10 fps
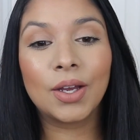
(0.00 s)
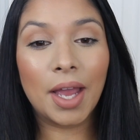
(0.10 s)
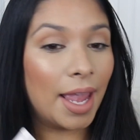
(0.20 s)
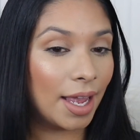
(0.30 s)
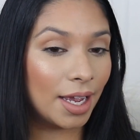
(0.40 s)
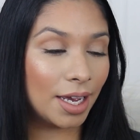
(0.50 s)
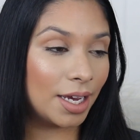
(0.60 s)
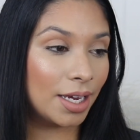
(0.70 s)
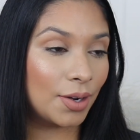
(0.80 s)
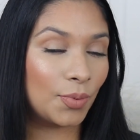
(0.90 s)

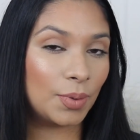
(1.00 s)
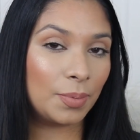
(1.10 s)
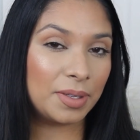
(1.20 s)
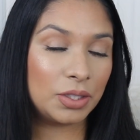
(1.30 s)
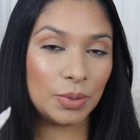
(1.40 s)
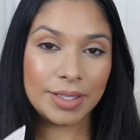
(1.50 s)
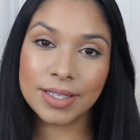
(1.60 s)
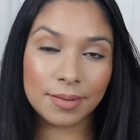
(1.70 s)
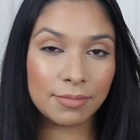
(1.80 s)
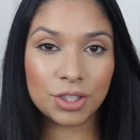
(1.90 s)
and we'll be doing
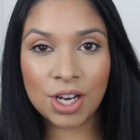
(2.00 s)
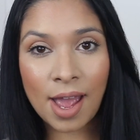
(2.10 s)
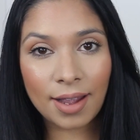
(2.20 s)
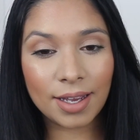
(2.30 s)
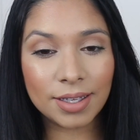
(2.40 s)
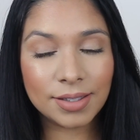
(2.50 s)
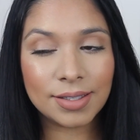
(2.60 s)
some check-ins